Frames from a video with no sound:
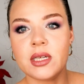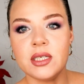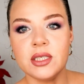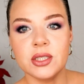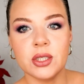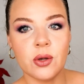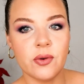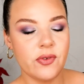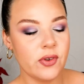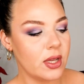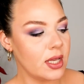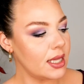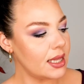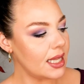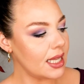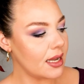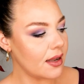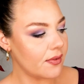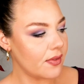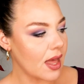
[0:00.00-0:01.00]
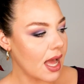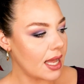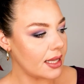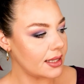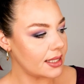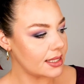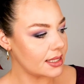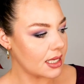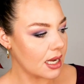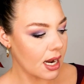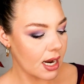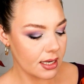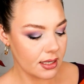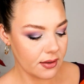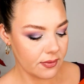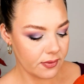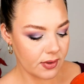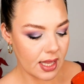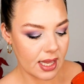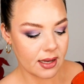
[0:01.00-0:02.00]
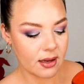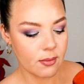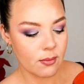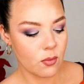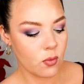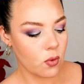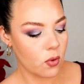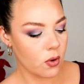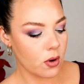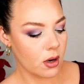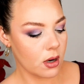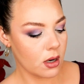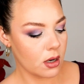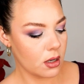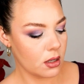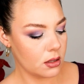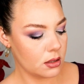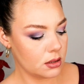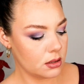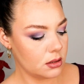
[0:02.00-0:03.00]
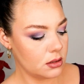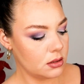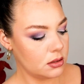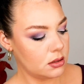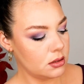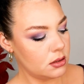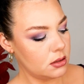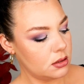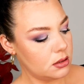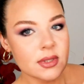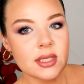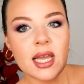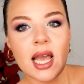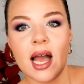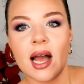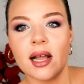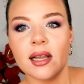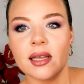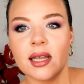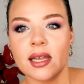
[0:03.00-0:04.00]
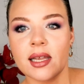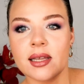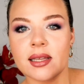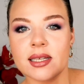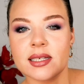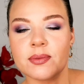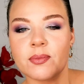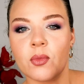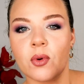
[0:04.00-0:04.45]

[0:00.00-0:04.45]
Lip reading: So if you can think of that, this kind of like more, yeah, like this